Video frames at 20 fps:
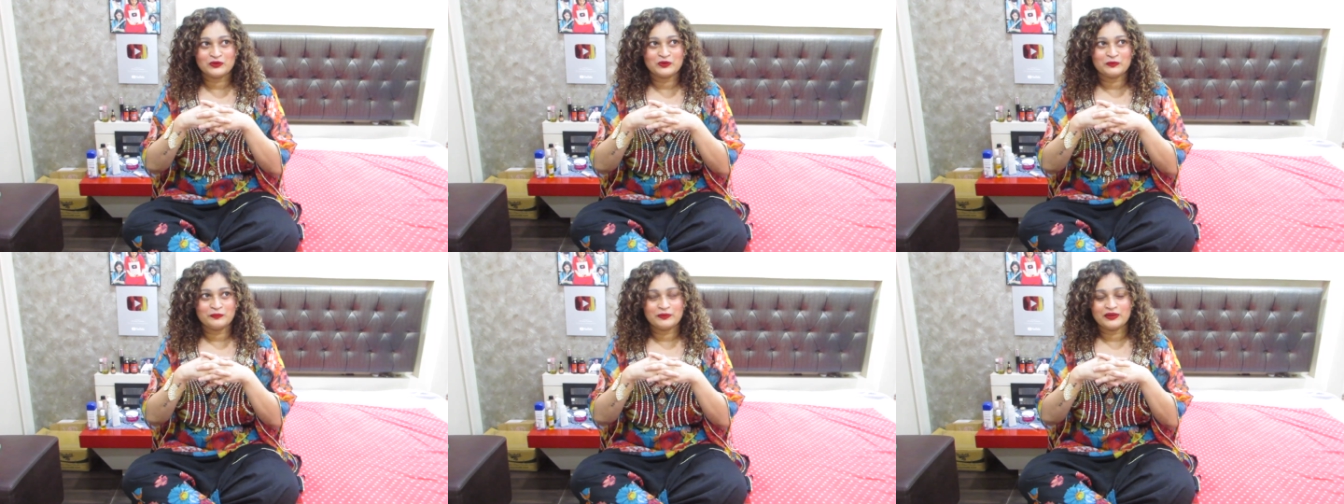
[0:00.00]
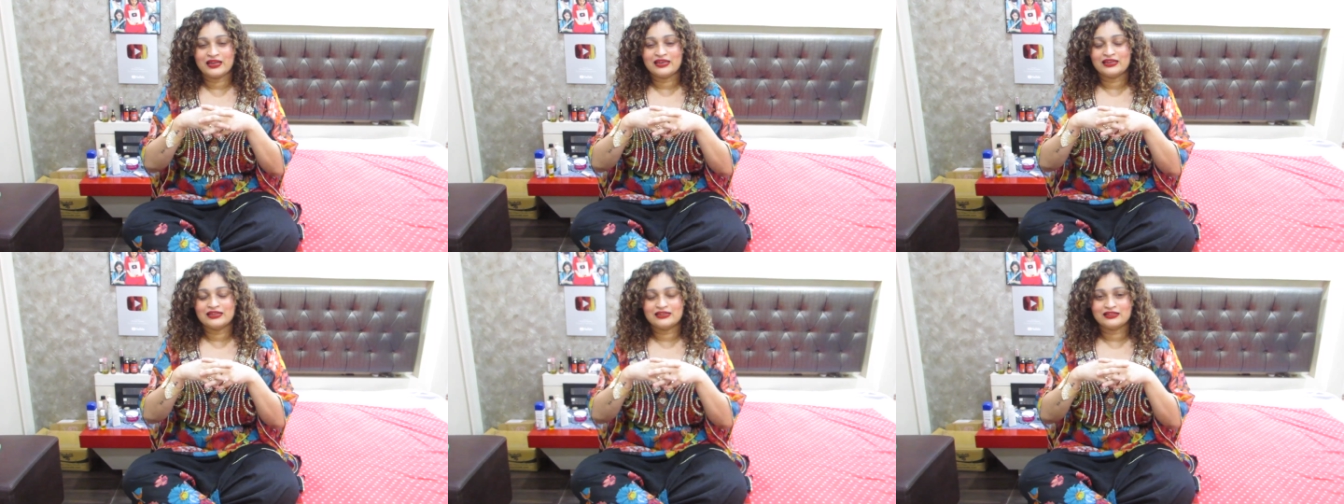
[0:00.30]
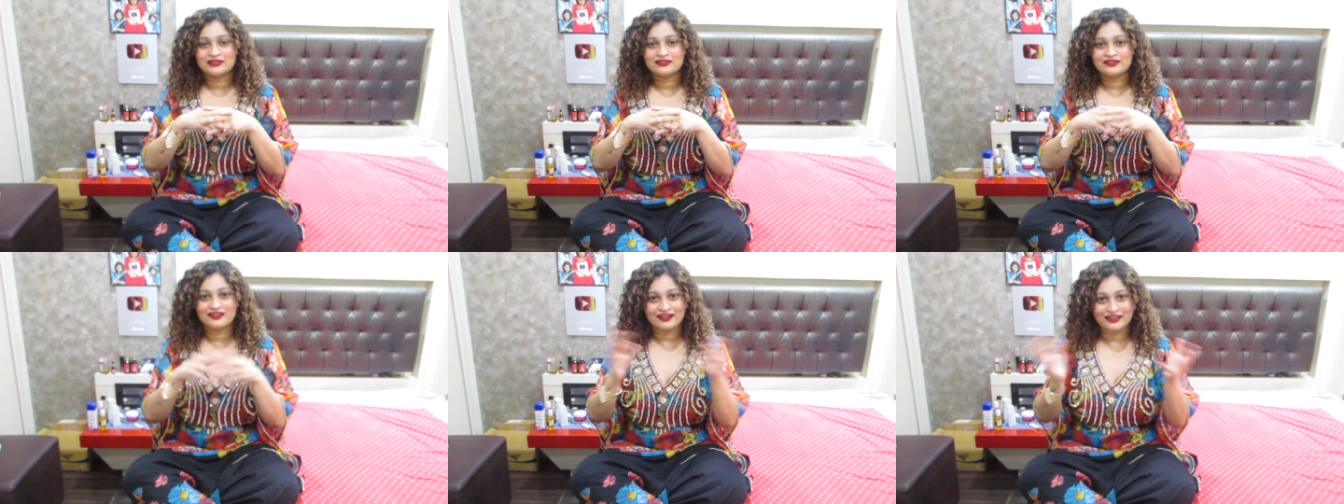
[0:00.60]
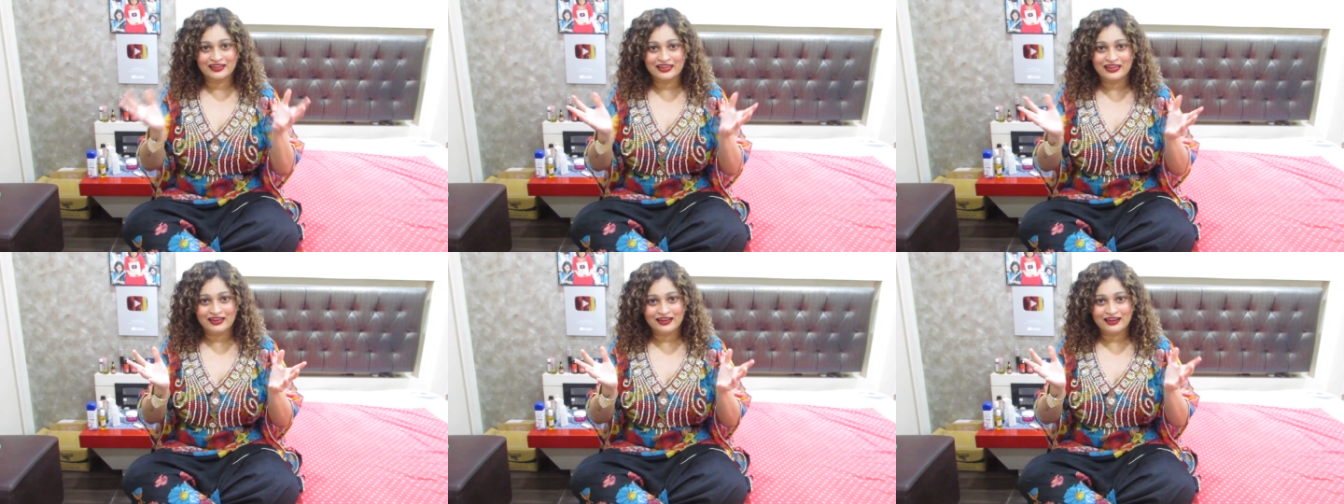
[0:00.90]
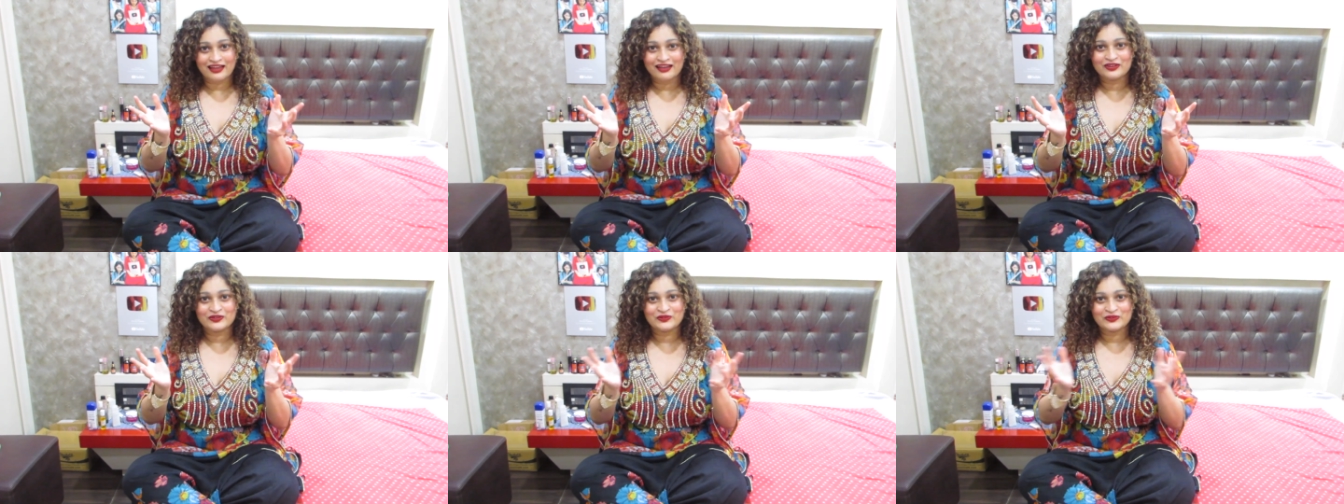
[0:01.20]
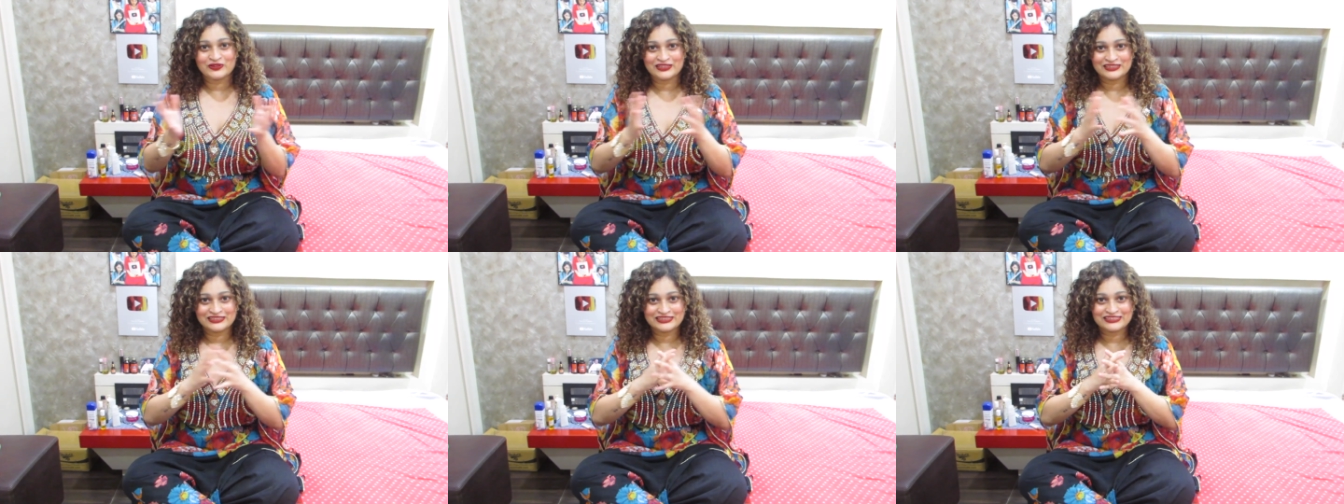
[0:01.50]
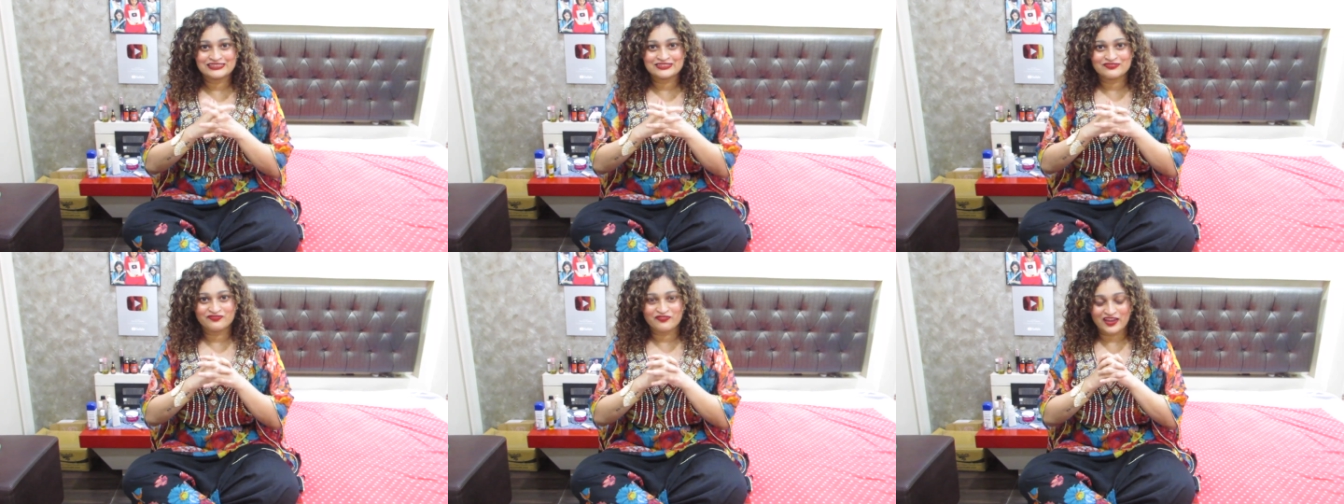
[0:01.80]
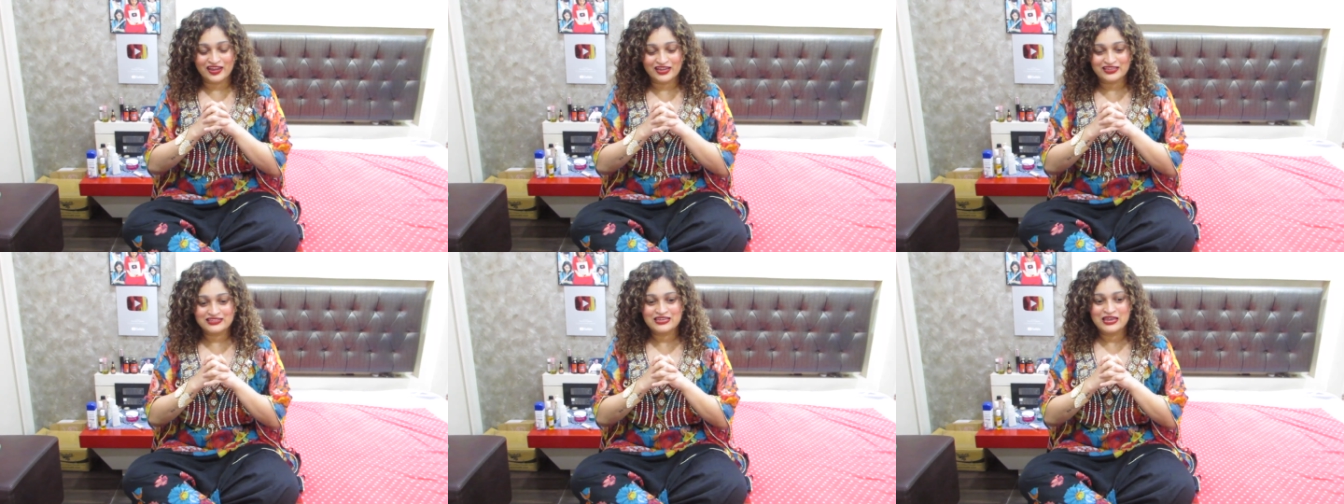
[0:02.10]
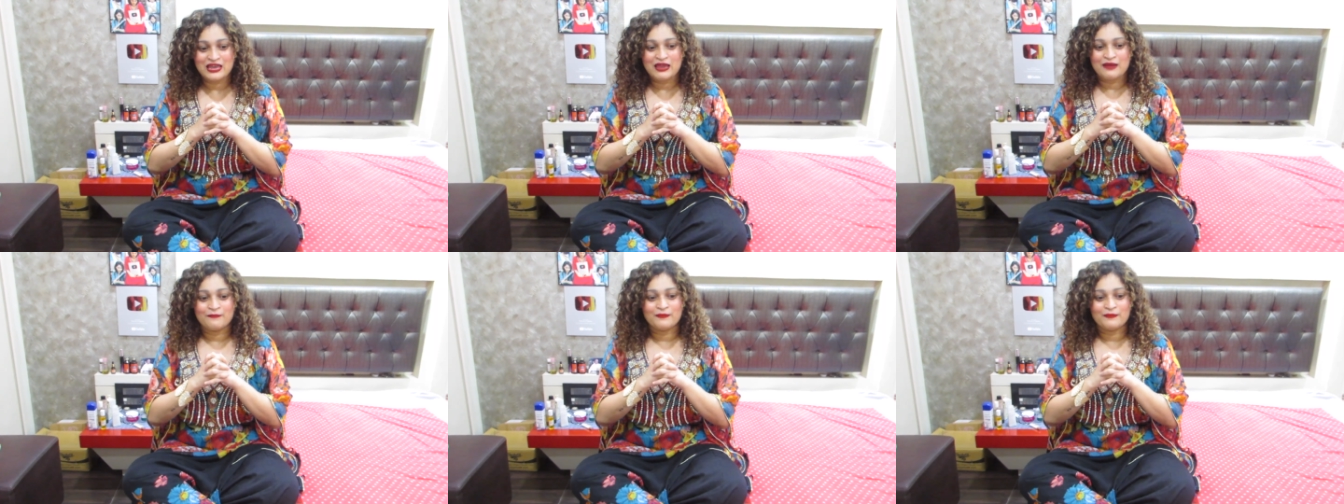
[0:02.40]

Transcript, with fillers: to be a little thakela during this phase